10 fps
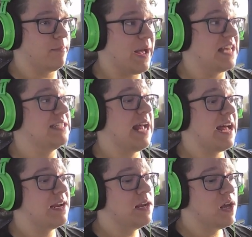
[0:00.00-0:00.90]
past
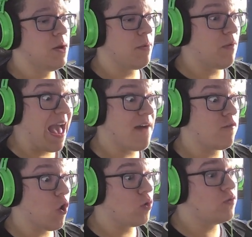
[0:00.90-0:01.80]
that, but we
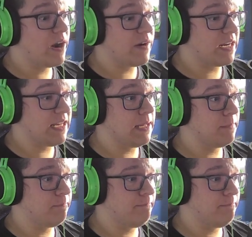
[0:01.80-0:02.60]
have Gold Rarity,